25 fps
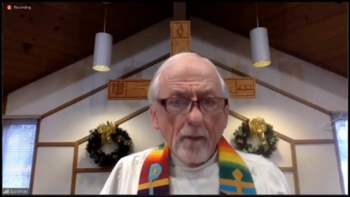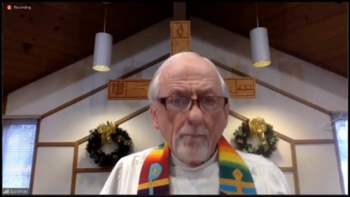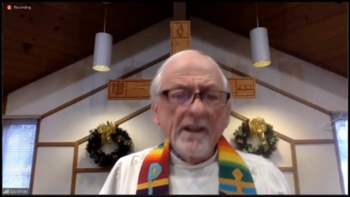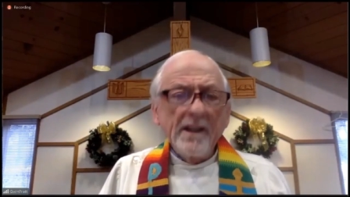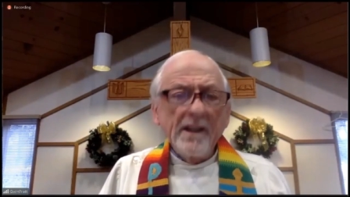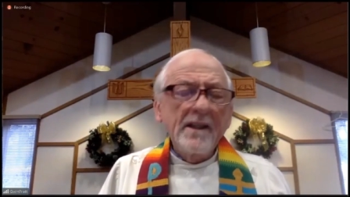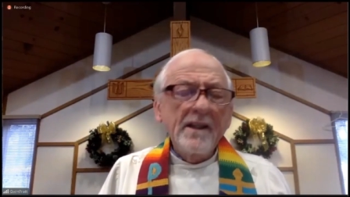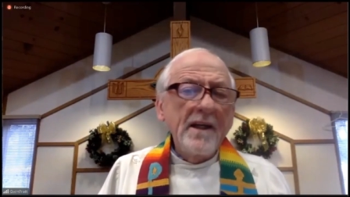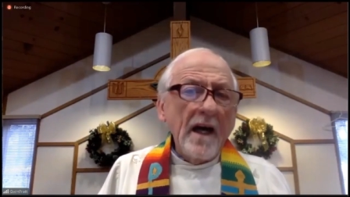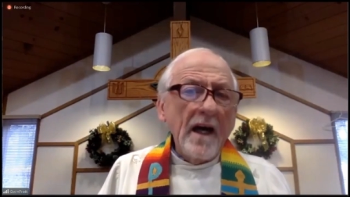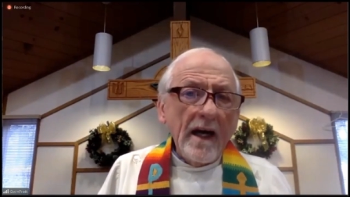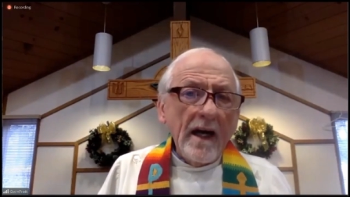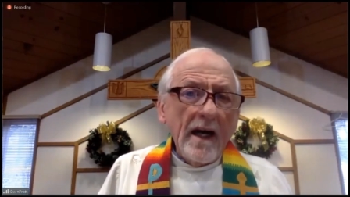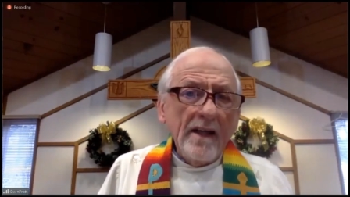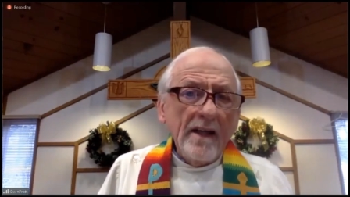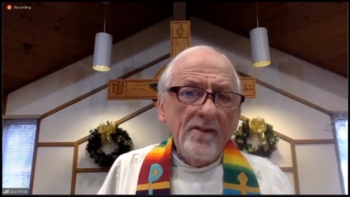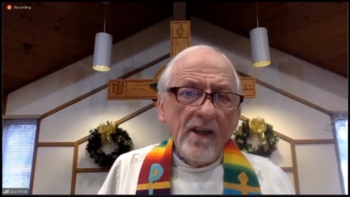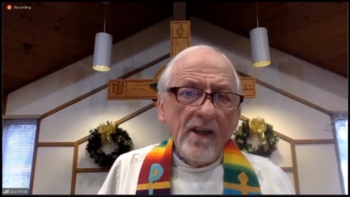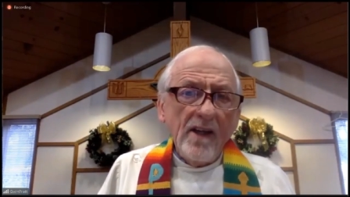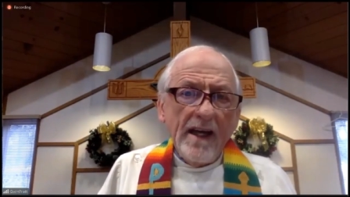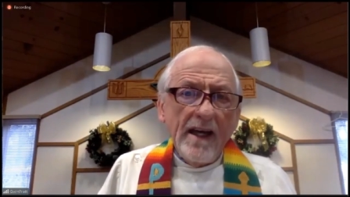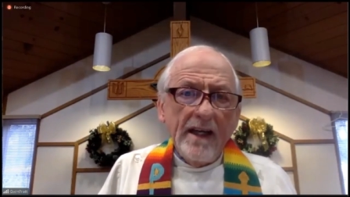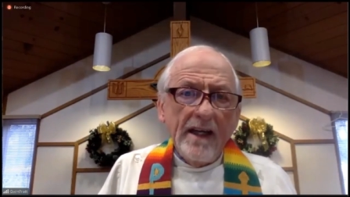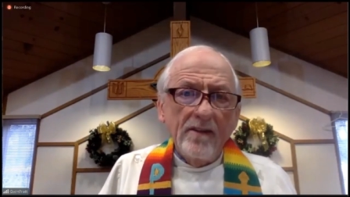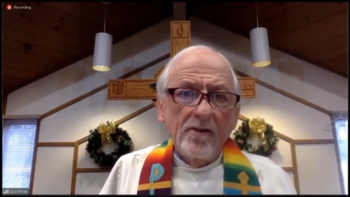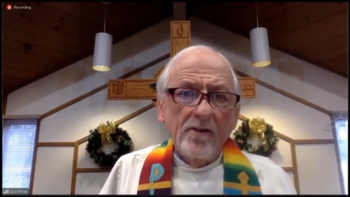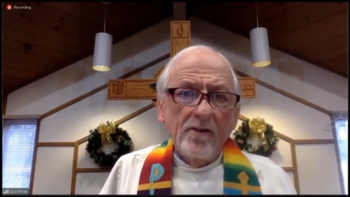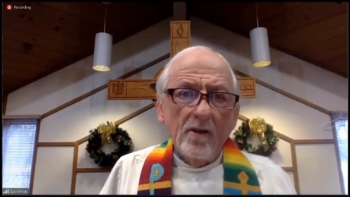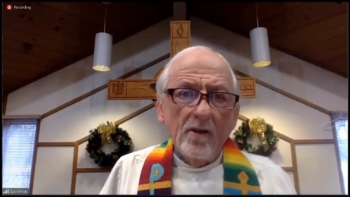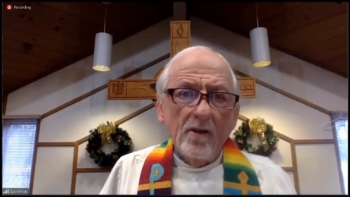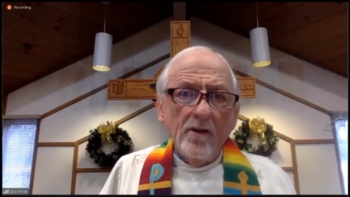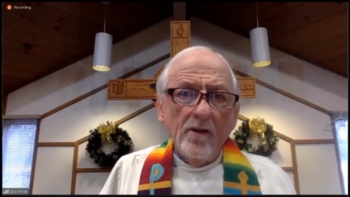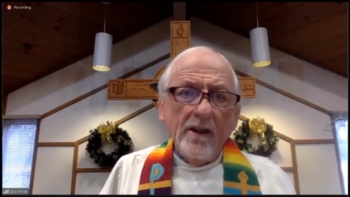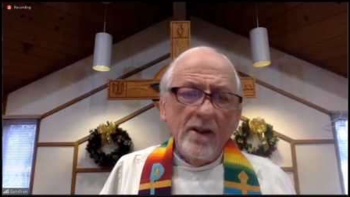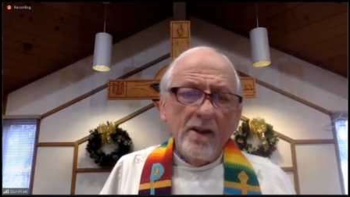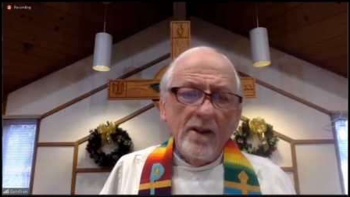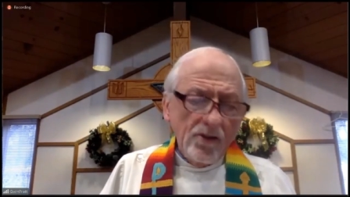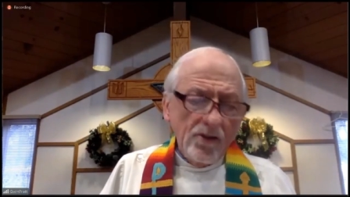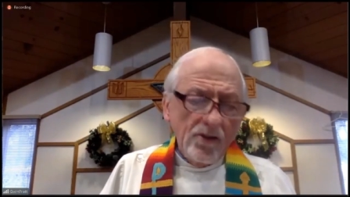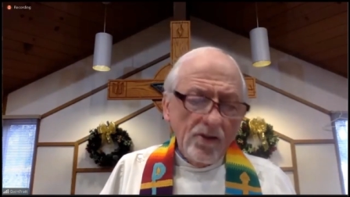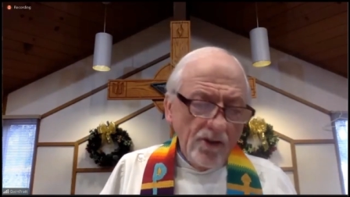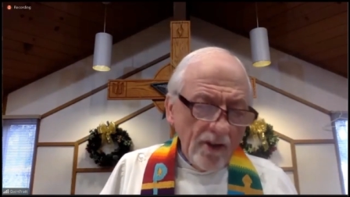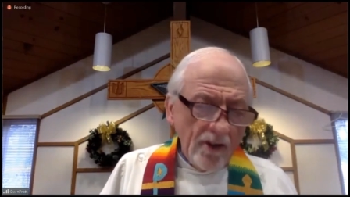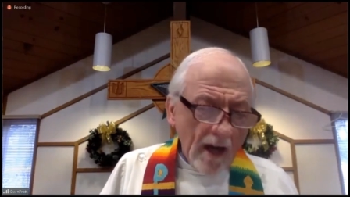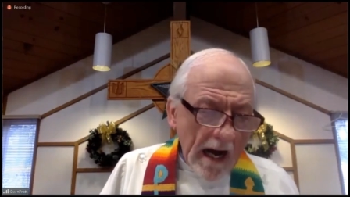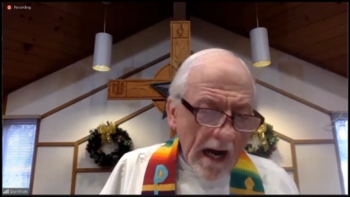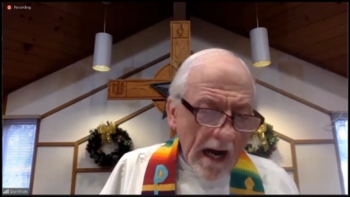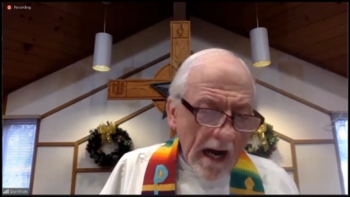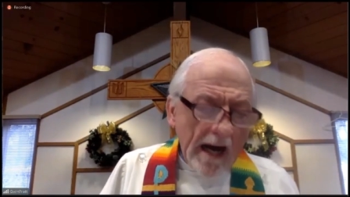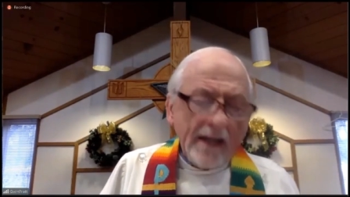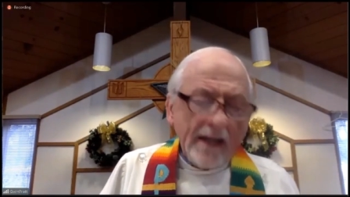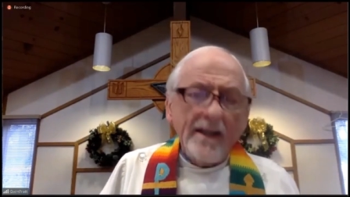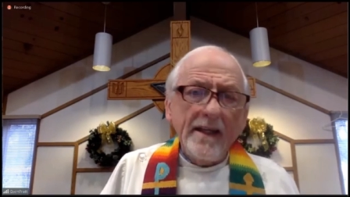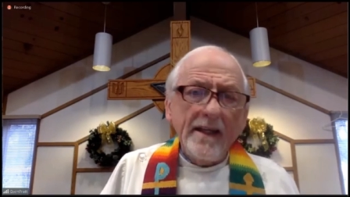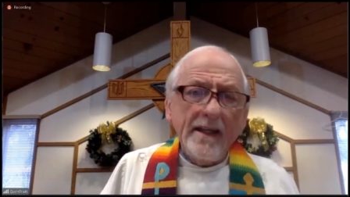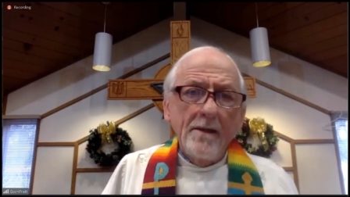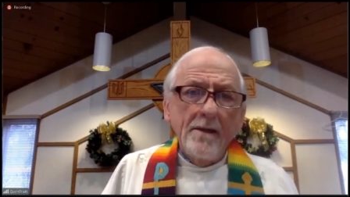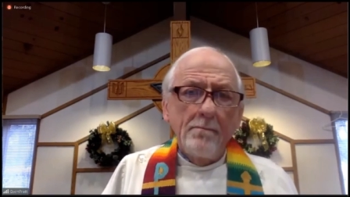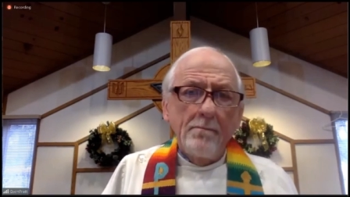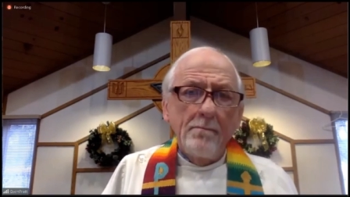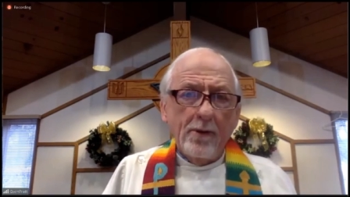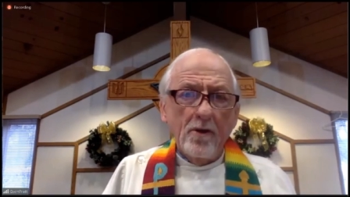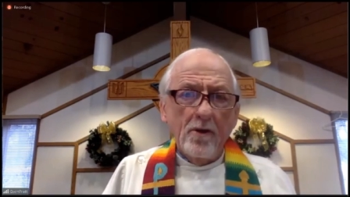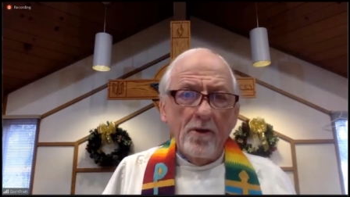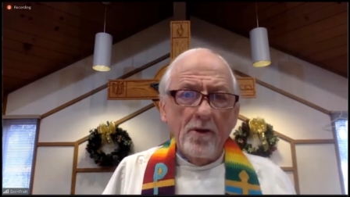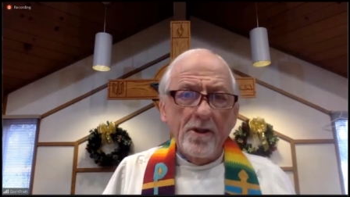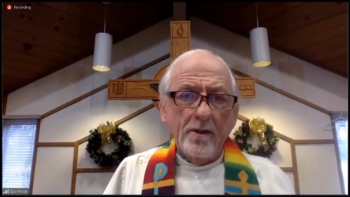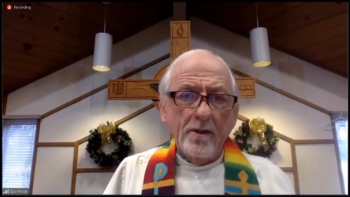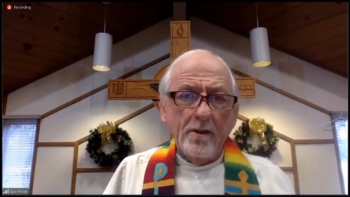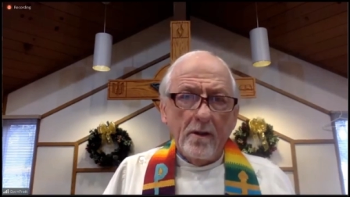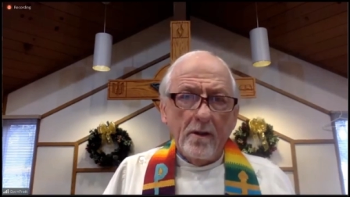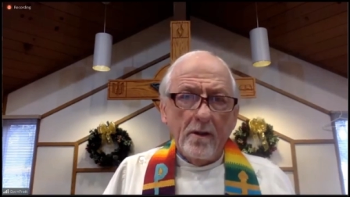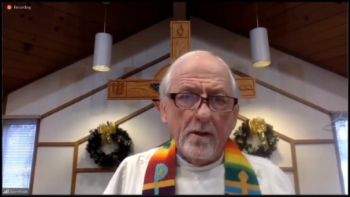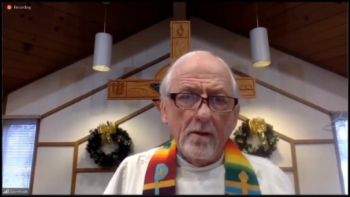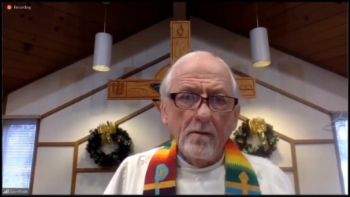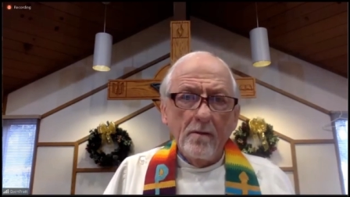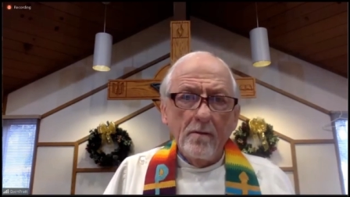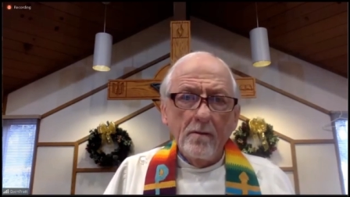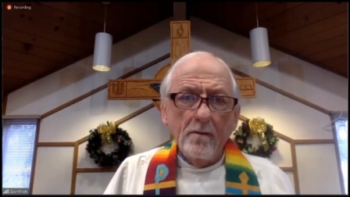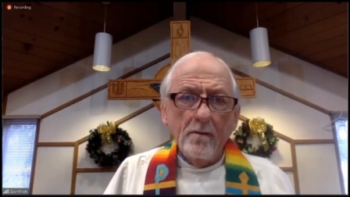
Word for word: But God's answer is not impersonal.